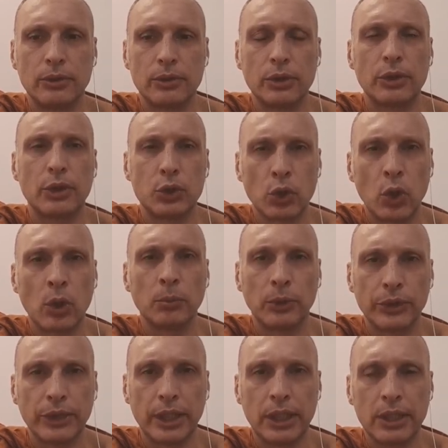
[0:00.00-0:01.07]

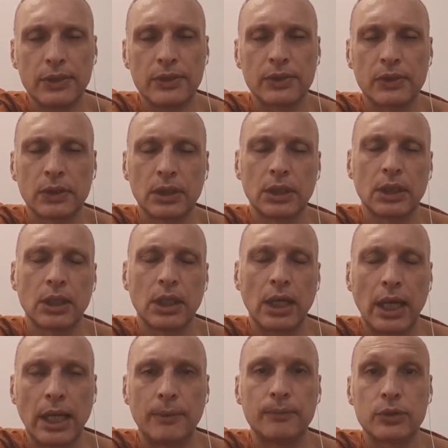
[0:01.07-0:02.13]
normal needs,
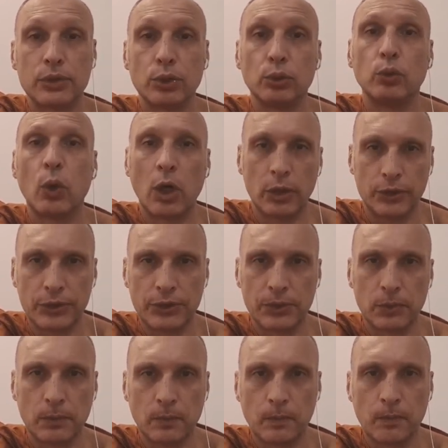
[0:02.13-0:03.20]
to
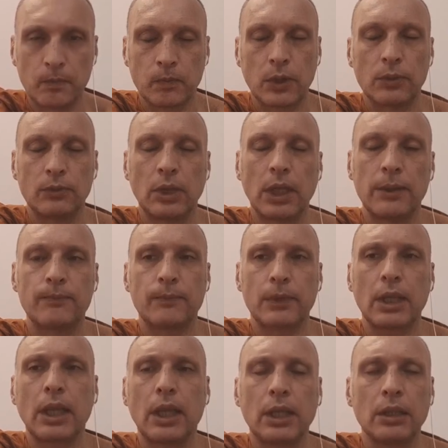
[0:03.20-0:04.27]
wants, right?
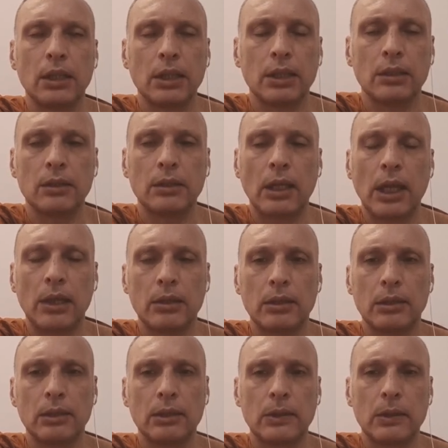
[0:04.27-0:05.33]
And
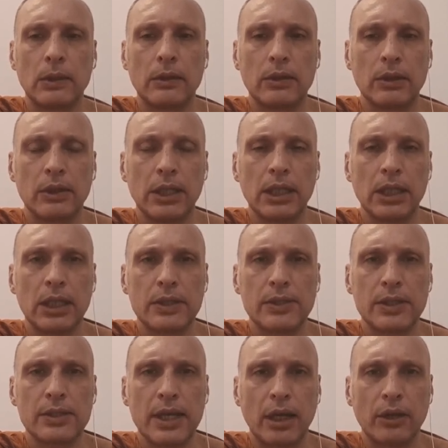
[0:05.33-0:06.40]
the thing
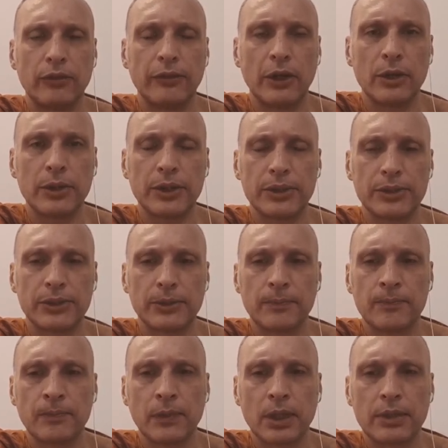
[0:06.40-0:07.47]
is our focus
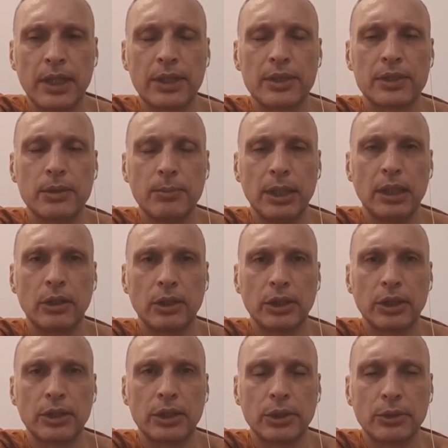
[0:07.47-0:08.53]
tends to be on
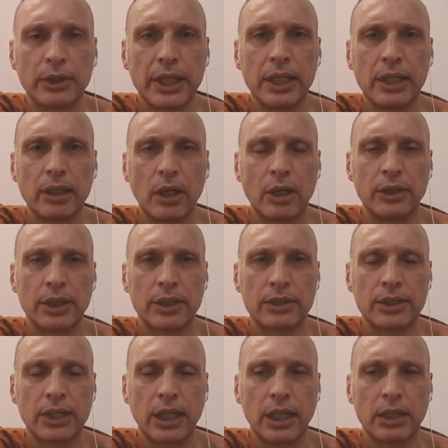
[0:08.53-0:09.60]
career
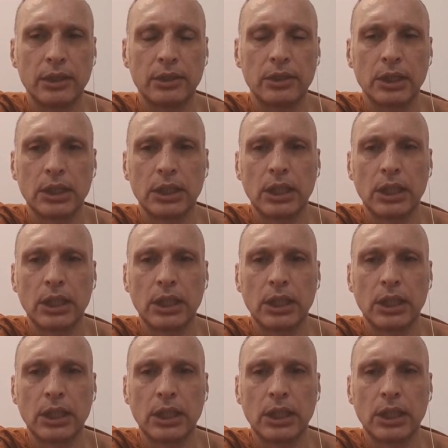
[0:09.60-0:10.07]
orientated